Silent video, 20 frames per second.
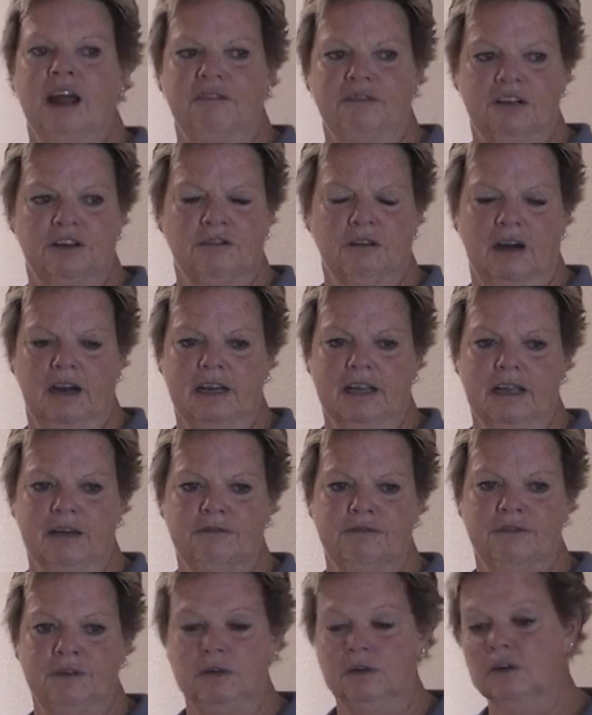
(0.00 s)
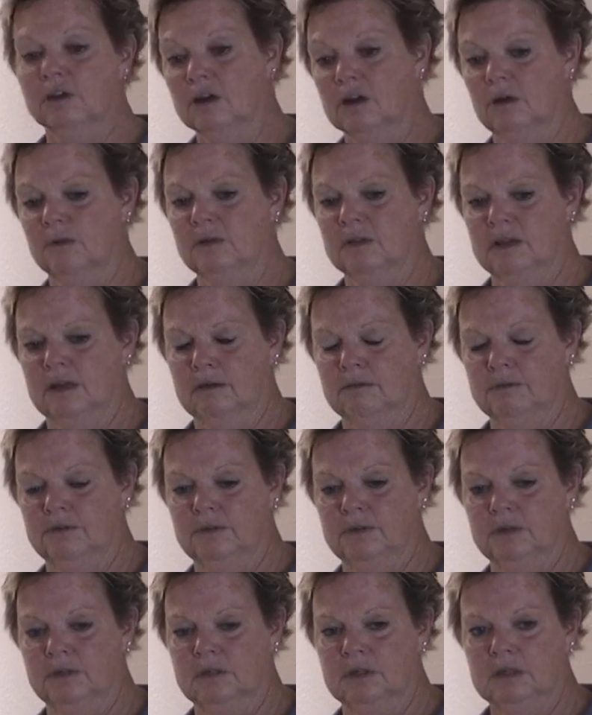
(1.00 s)
to try to get food or go without food.
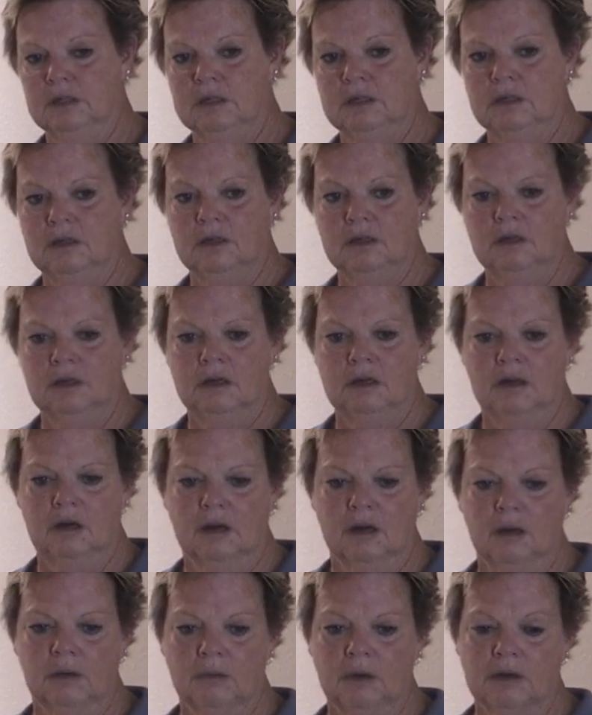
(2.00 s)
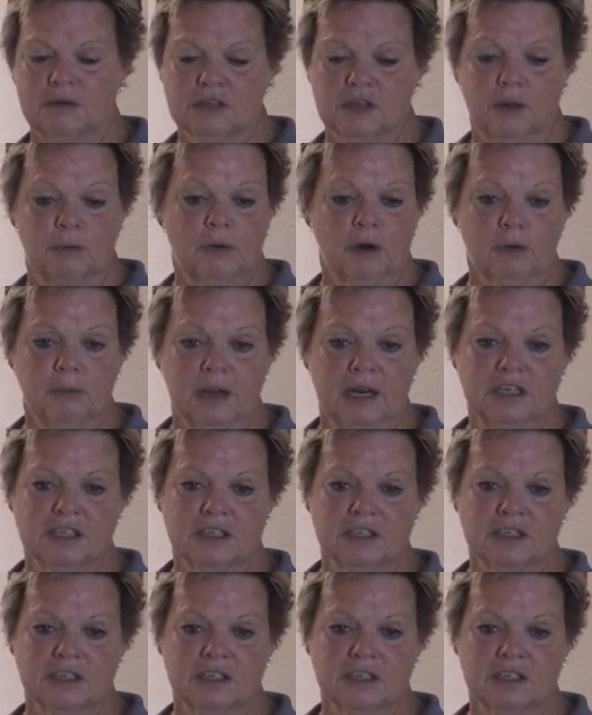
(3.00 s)
I was on probation,